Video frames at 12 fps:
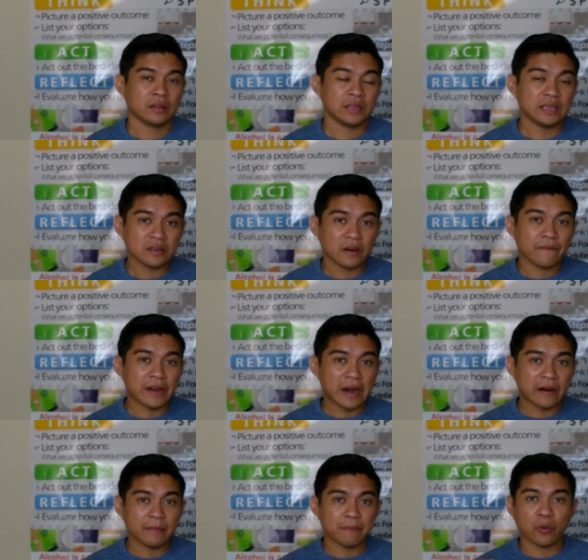These are
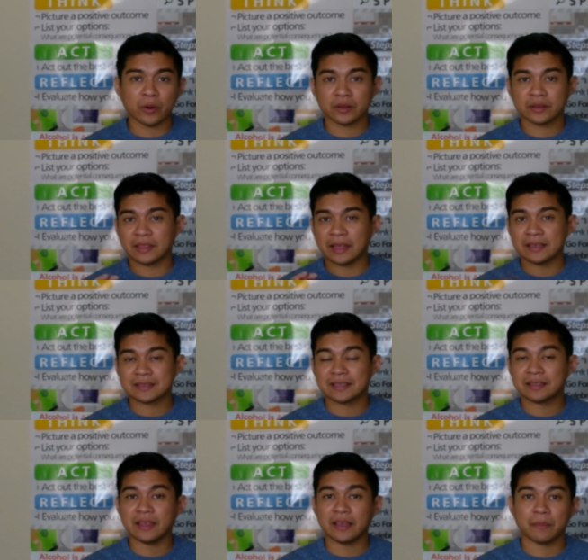very important things to
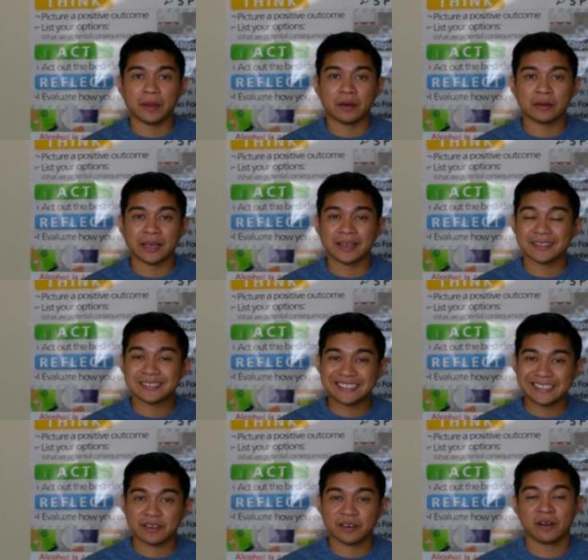think about and
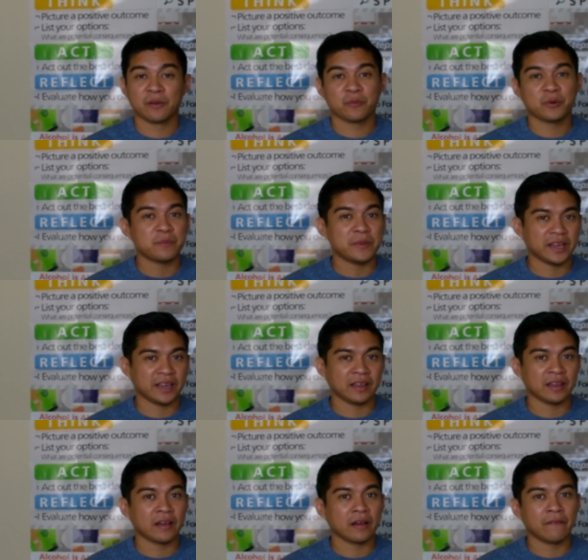consider when
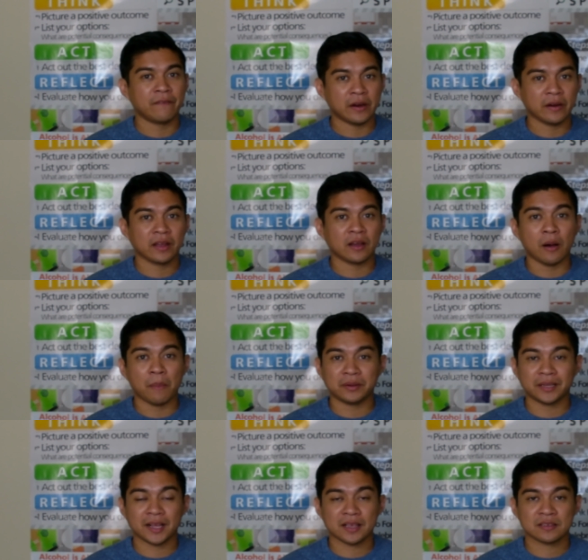making very
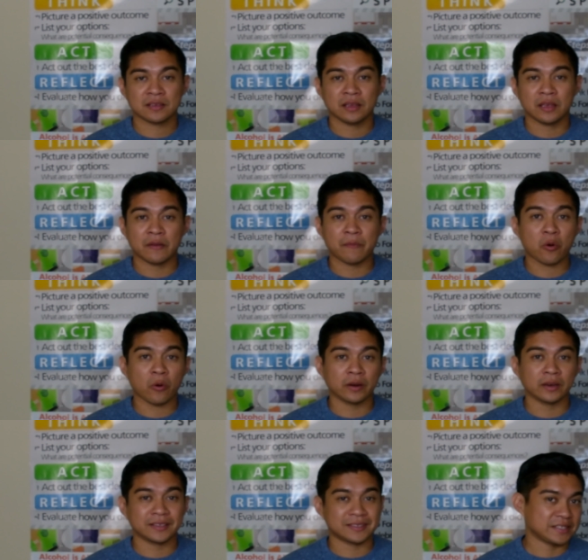complex and
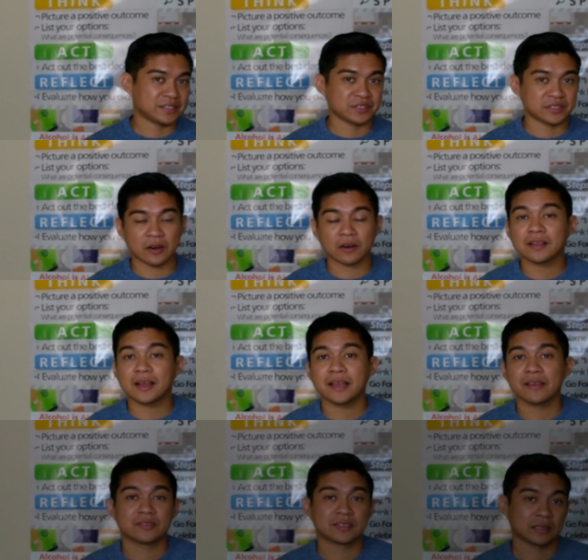important decisions in our
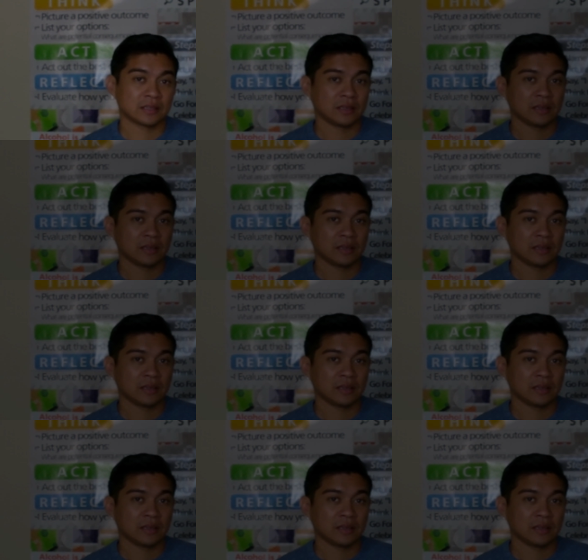lives.